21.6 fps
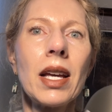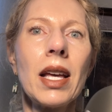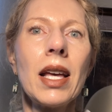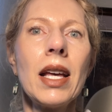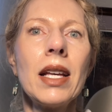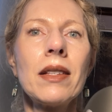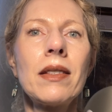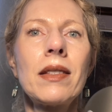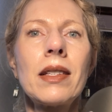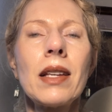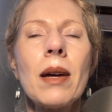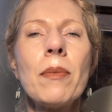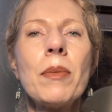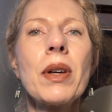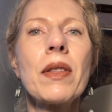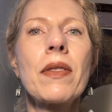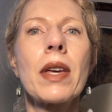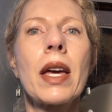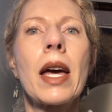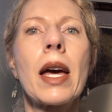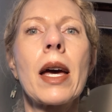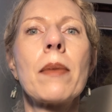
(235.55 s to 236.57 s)
some of
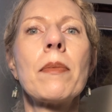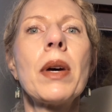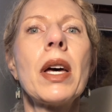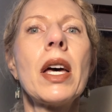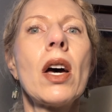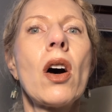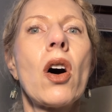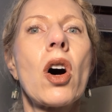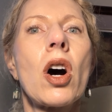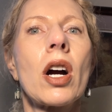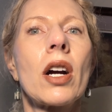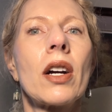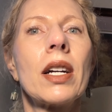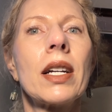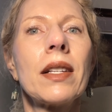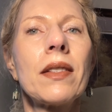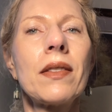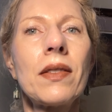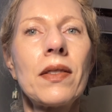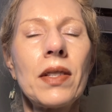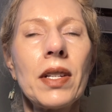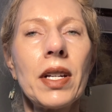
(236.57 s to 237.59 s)
them are a
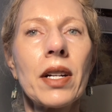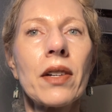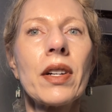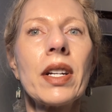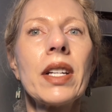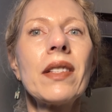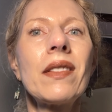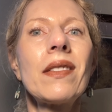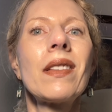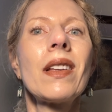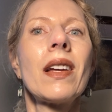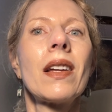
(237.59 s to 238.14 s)
serous